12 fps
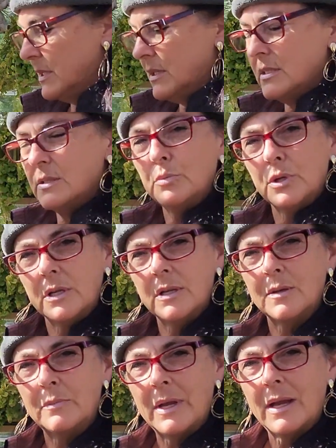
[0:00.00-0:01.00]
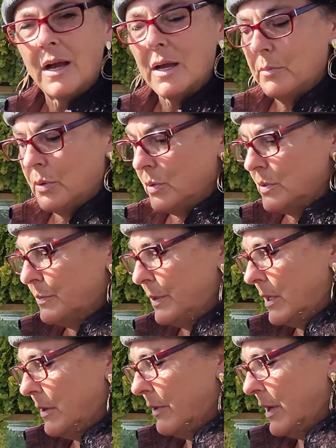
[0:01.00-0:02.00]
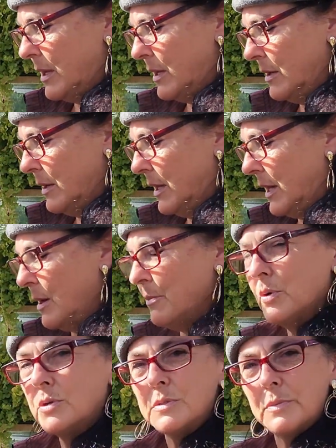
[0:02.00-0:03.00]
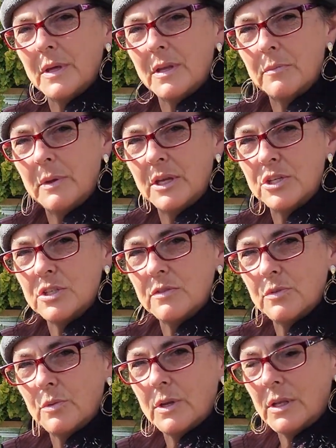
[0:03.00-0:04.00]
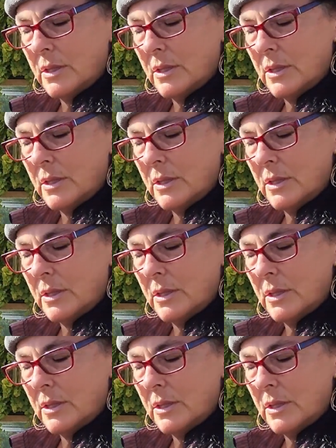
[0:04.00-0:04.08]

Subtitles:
like this and put it in my compost bin. I've got a compost bin, a makeshift one